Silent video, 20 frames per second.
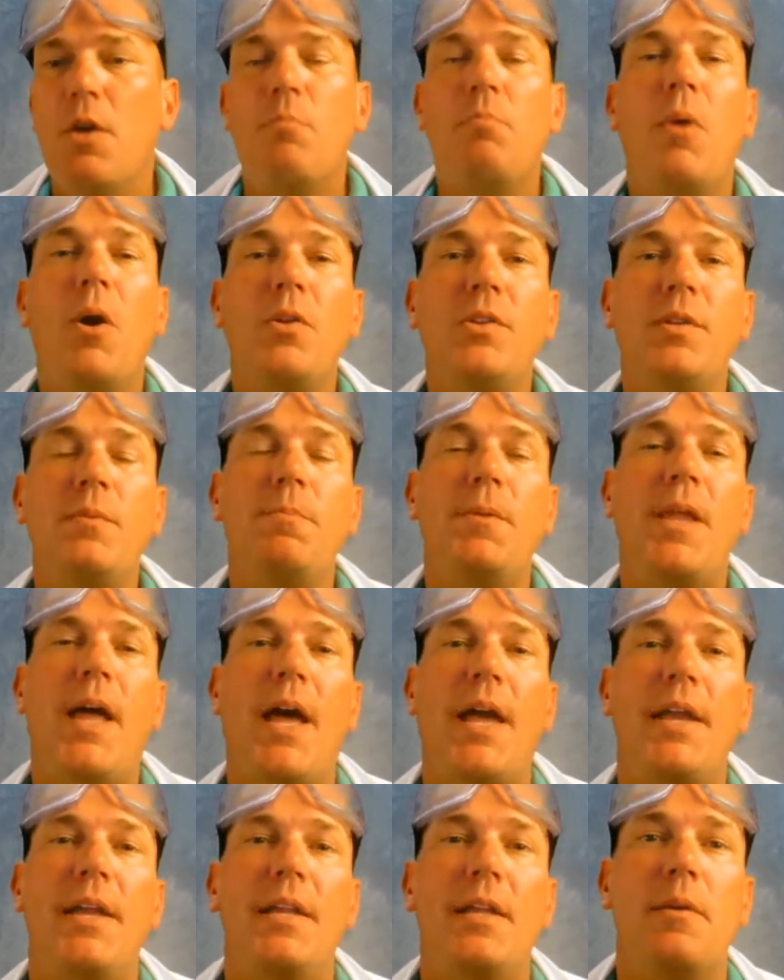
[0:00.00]

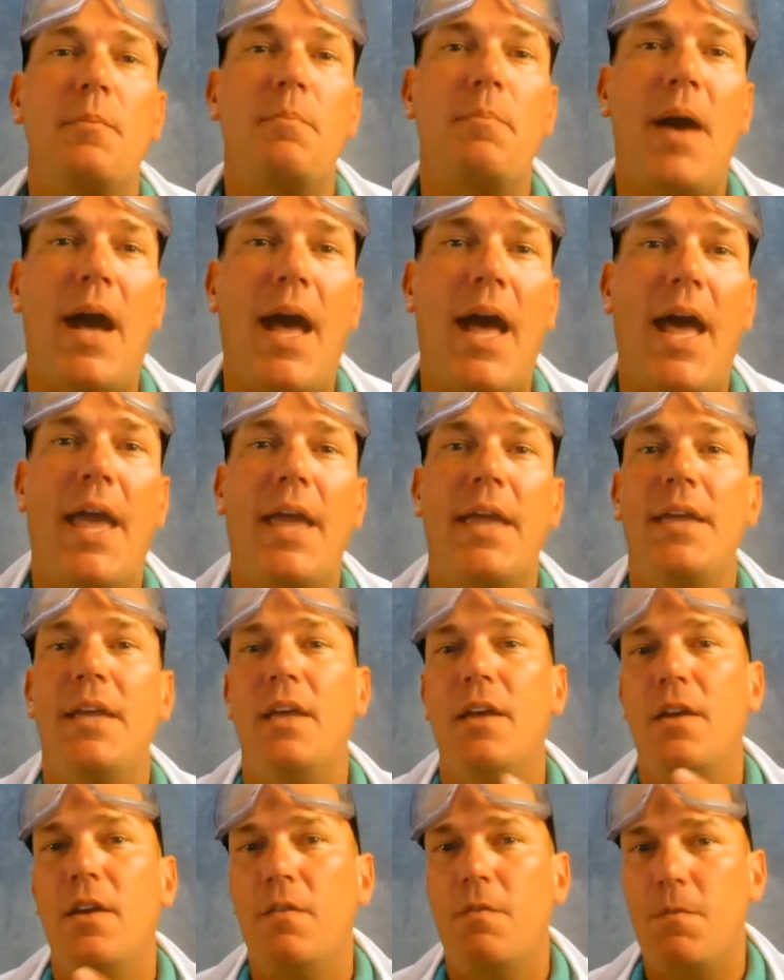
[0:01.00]
multiplied by
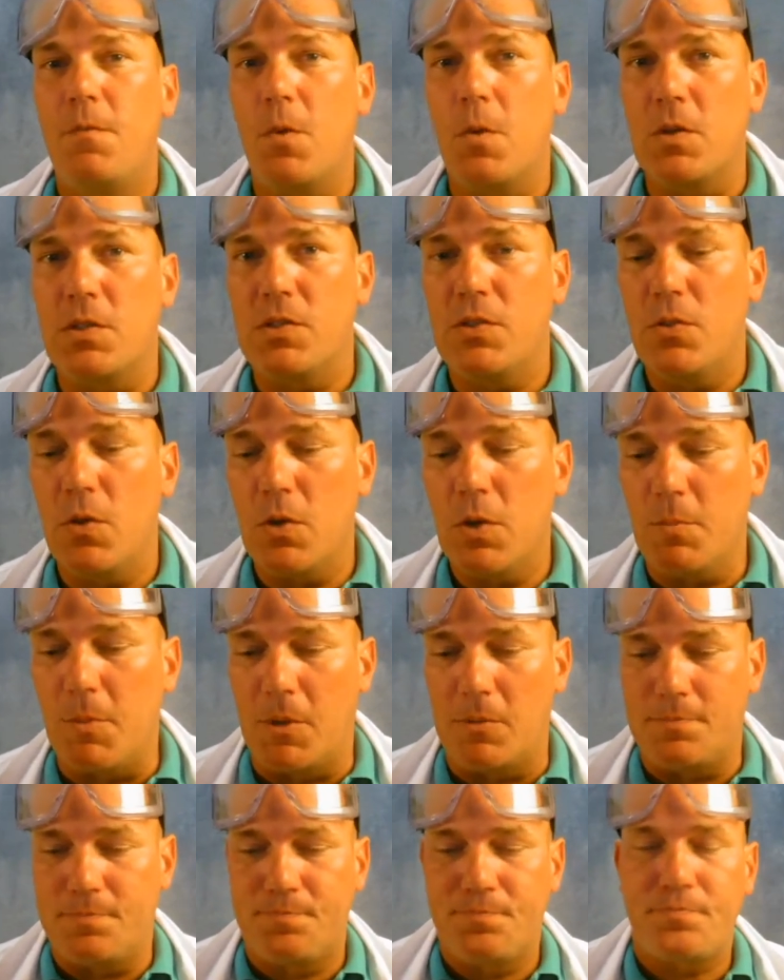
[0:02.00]
force
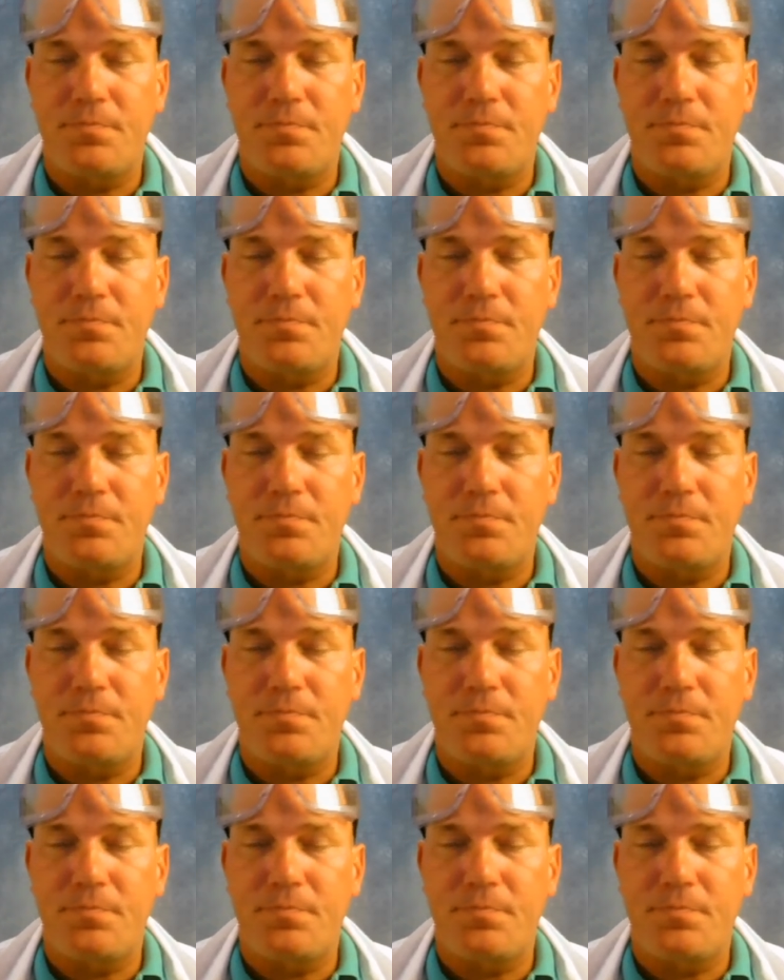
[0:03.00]
normal.